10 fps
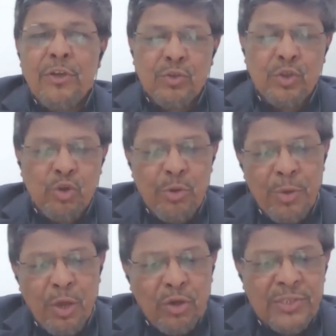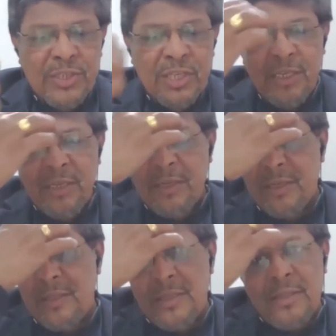So should be costing,
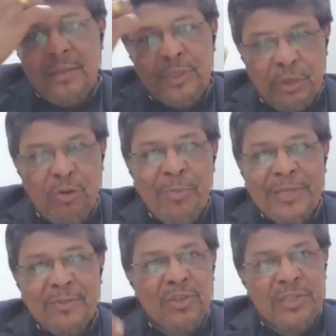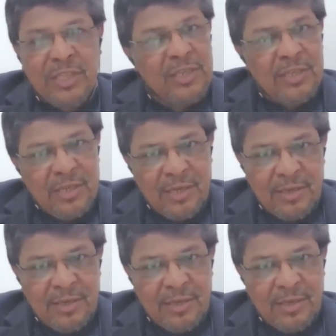zero-based costing